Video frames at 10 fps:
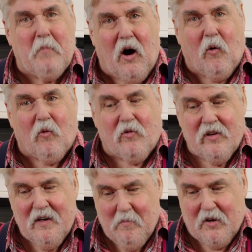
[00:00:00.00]
bold
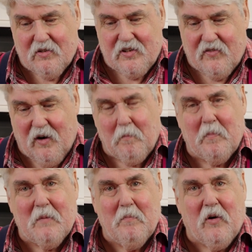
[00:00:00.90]
because you've got
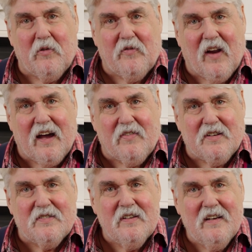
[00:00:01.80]
big bold flavours